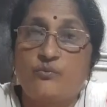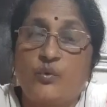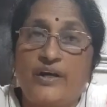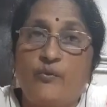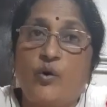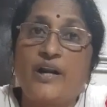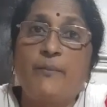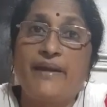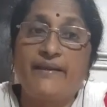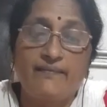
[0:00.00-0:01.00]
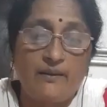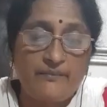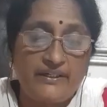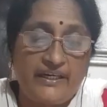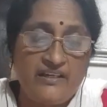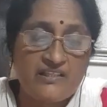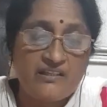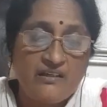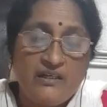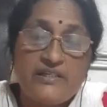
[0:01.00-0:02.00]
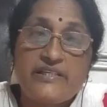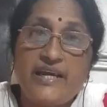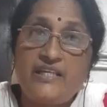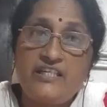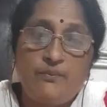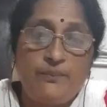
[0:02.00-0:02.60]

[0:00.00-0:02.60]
One among them is Saint